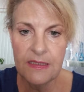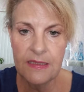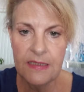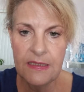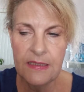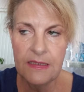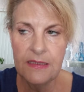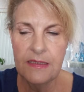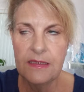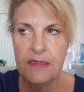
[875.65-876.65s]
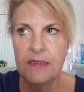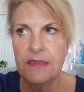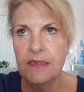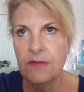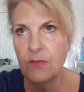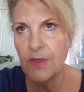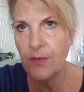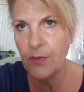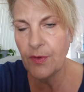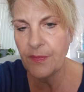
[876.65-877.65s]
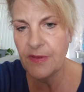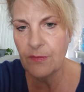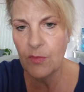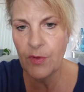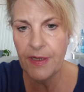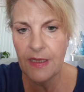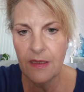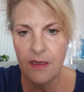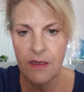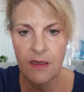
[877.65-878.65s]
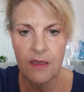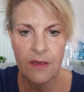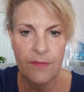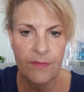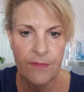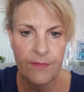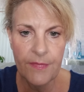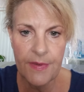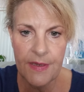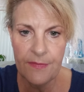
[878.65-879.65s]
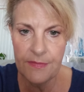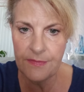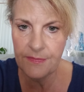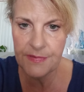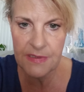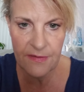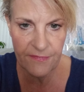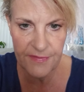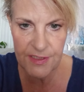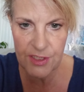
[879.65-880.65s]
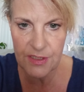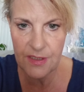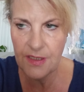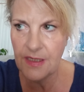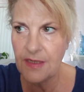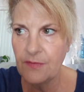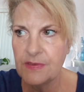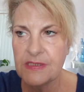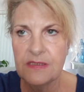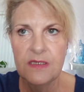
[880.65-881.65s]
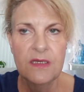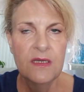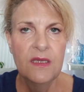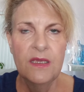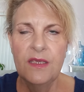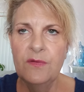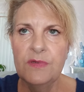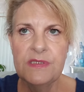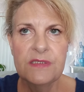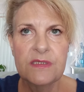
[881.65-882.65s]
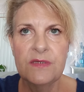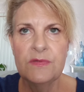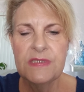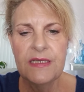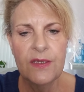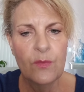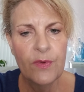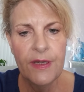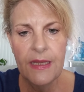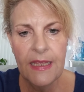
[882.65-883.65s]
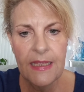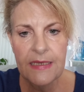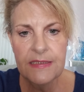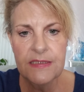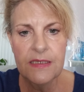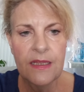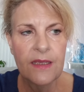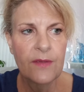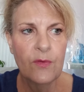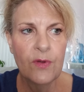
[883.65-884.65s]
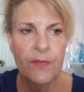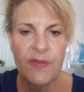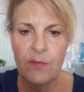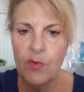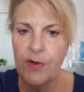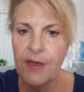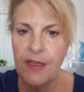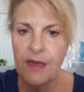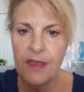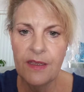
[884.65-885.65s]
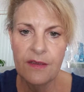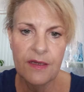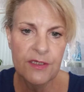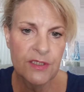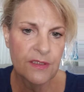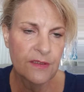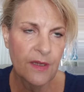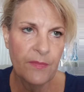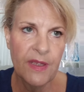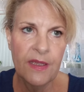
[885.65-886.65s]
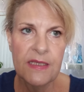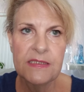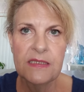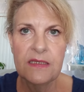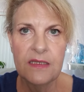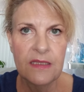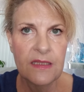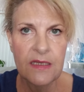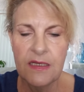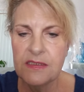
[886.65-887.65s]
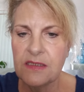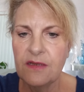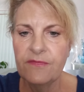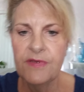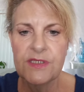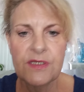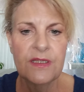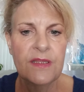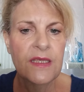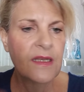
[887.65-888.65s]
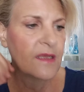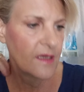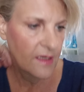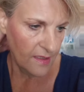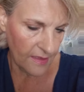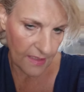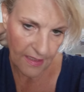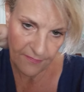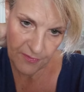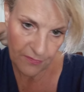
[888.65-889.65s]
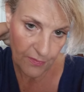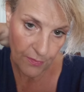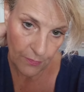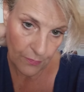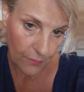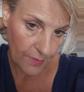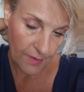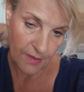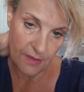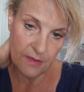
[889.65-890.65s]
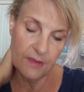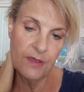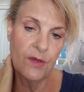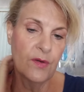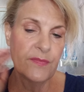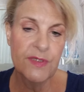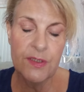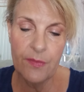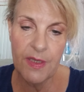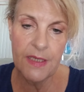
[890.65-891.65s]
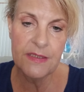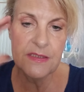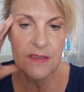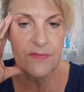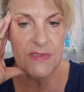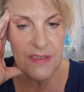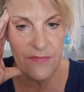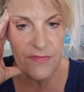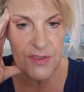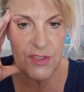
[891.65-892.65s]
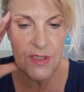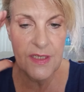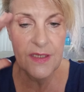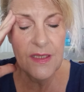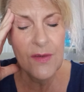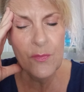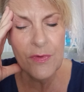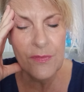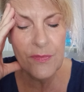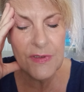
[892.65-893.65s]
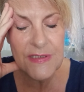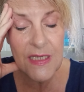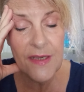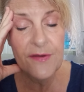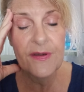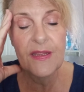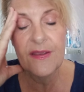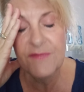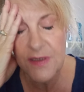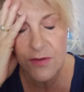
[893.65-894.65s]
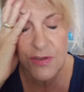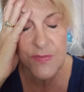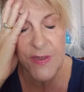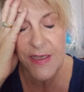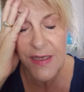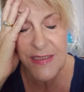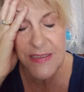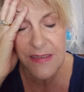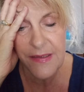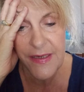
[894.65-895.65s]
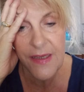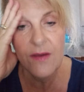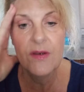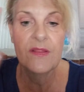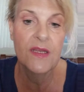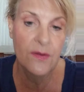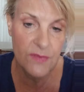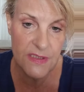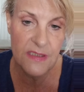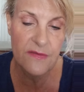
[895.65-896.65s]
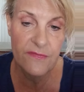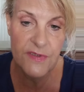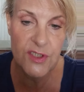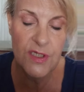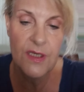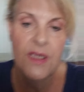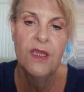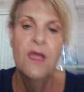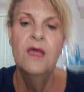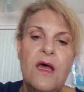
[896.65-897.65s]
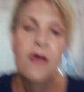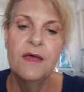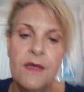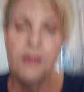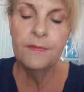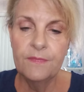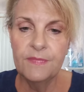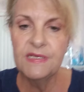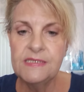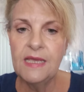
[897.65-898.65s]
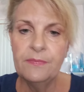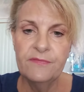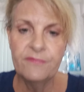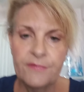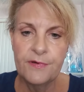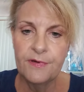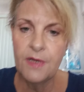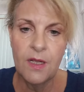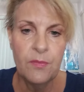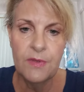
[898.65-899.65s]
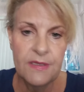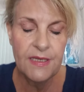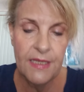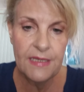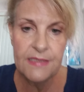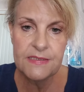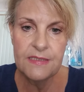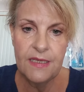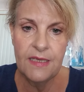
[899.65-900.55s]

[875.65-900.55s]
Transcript: And then and then when I woke up in the morning, um, I saw a vision, and I was it was it was like it wouldn't end. I woke up the morning and I, I shut my eyes and, and then I saw a vision. And then in the afternoon, eh, you know, I'd shut my eyes and I would see a vision. I'd get really, really tired and I have to close my eyes and lay down and then I would see the vision. Um, this happened for a couple of days.